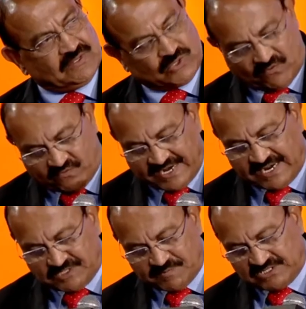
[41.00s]
So,
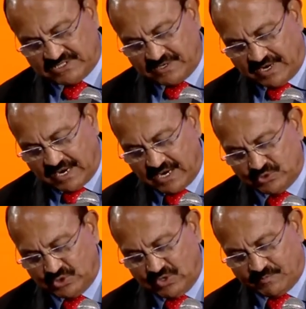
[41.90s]
Finance Minister, how
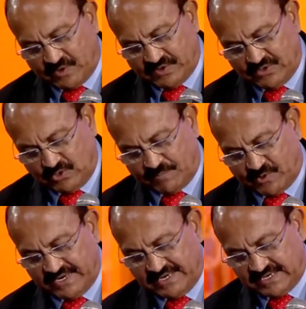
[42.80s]
do you look, look
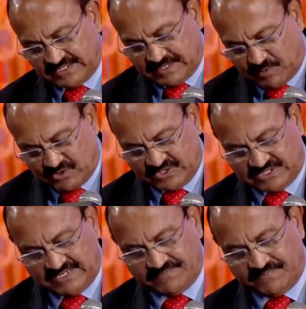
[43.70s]
upon India's
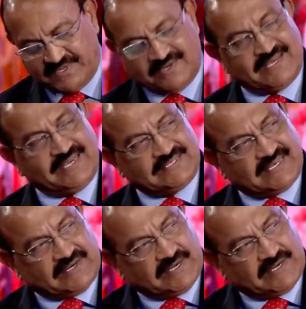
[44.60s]
democracy? Is it a